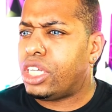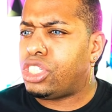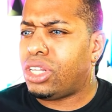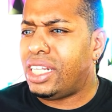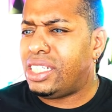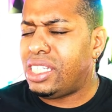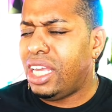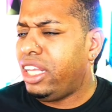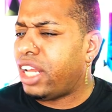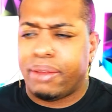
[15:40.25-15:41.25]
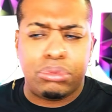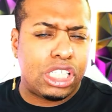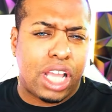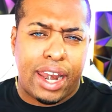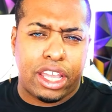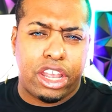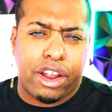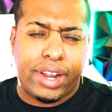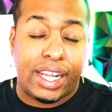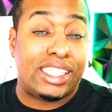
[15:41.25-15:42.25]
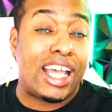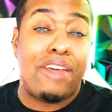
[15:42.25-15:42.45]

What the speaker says: So let's see. I'm just kind of curious.